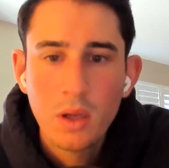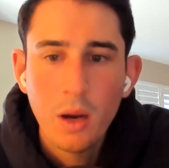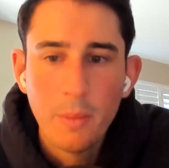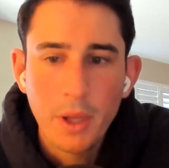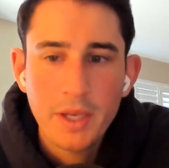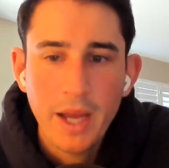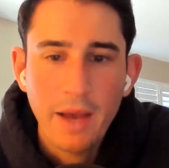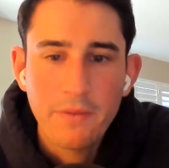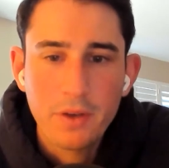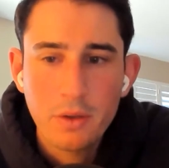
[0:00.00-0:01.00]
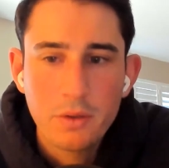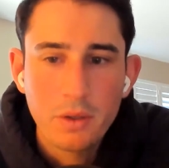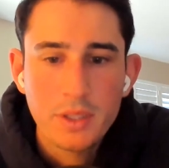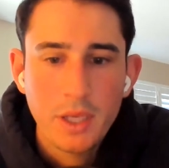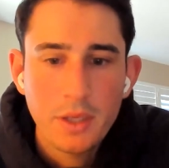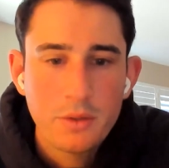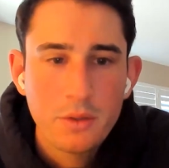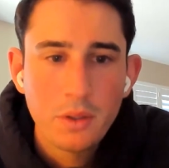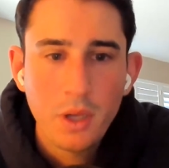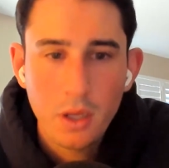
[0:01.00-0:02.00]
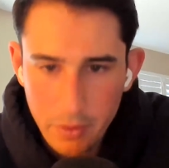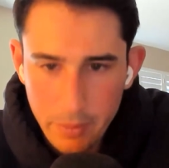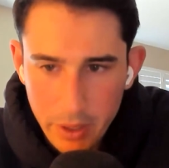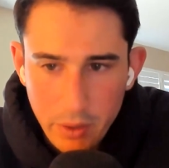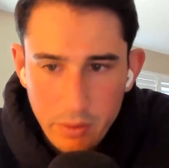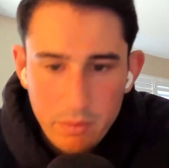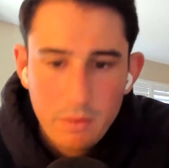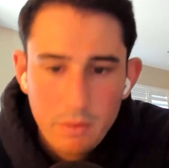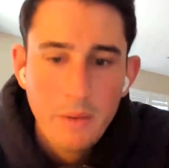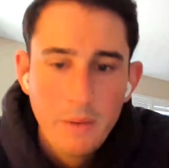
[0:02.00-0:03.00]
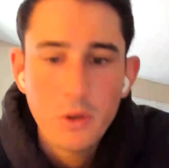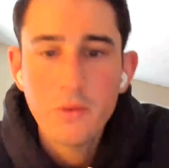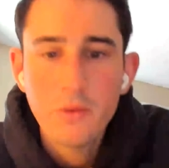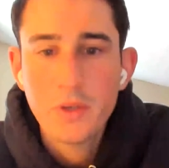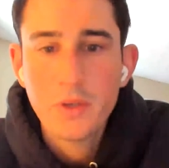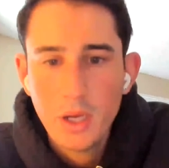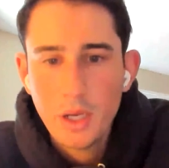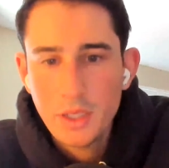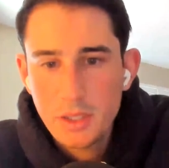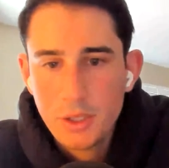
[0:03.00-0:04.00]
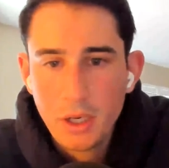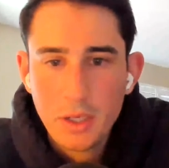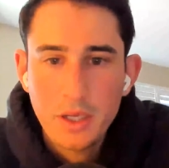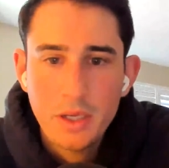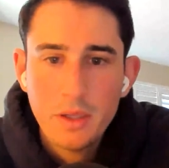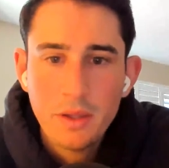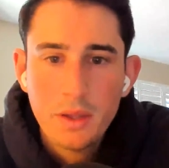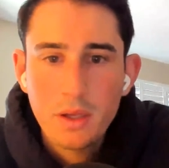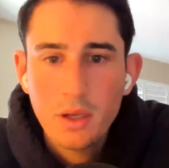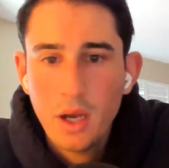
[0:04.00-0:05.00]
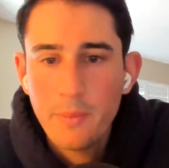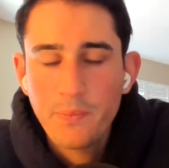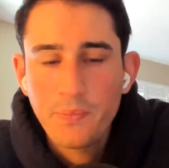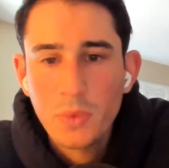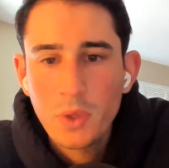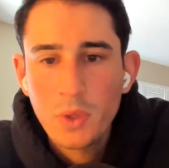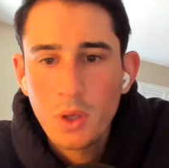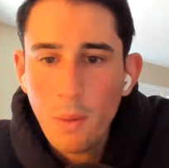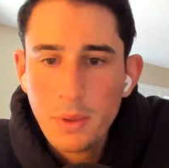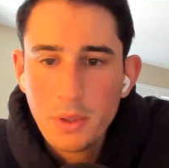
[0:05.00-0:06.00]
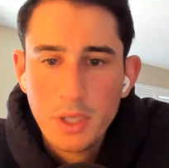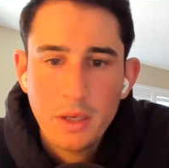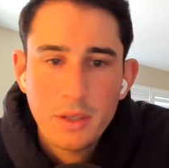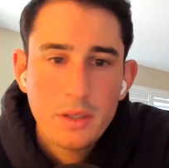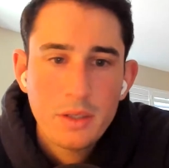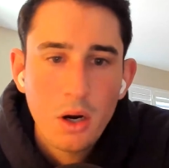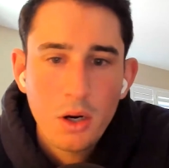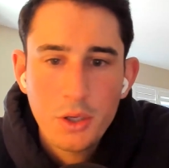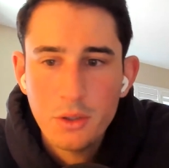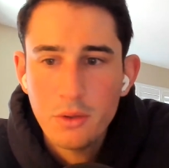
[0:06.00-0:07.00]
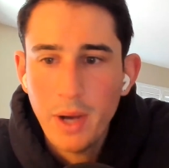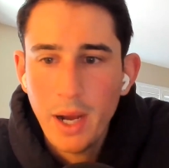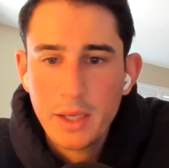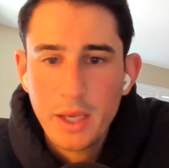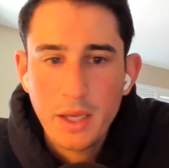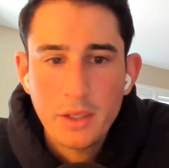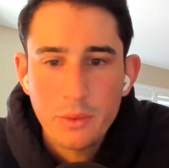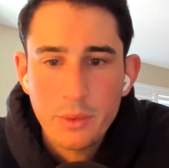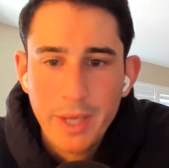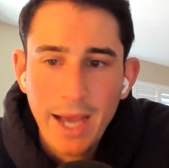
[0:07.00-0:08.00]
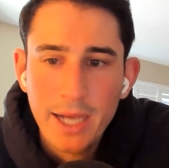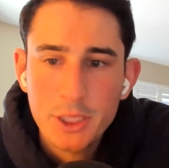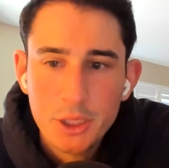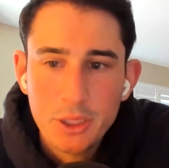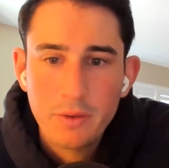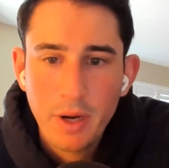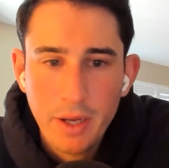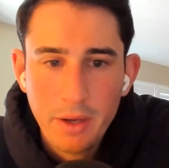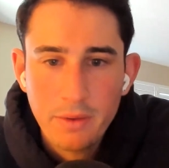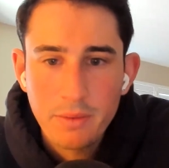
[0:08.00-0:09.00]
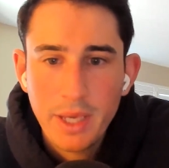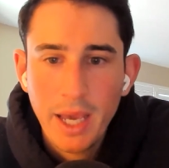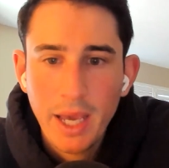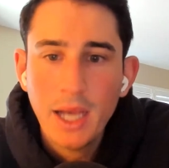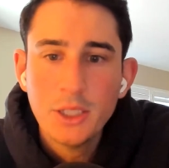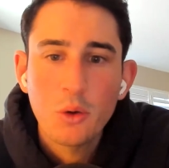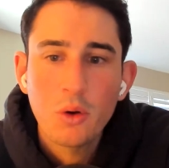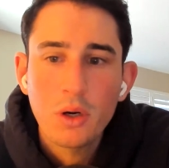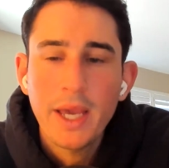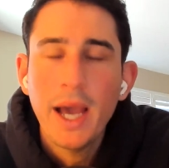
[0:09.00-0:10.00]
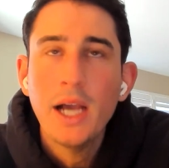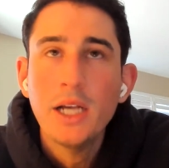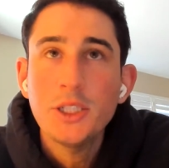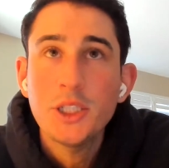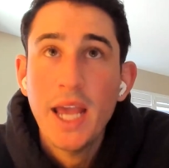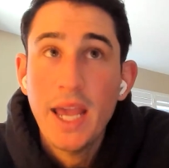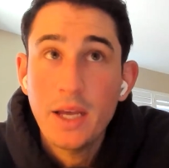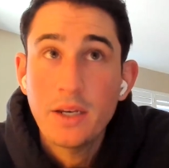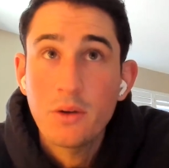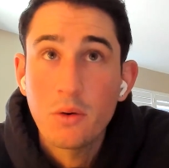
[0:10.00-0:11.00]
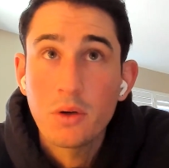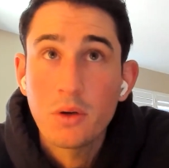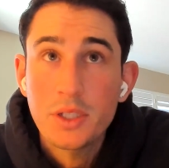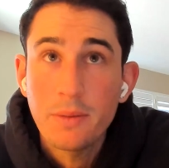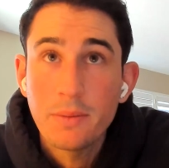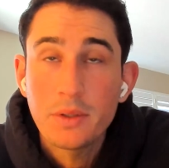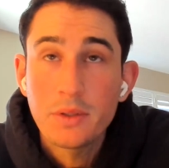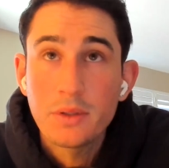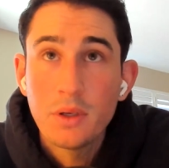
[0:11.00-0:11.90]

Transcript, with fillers: a month and a half ago, you told us that you sold all of your Bitcoin and moved a decent chunk into ETH. Um, what percent are you allocated to cash right now? Cash or cash and or stables,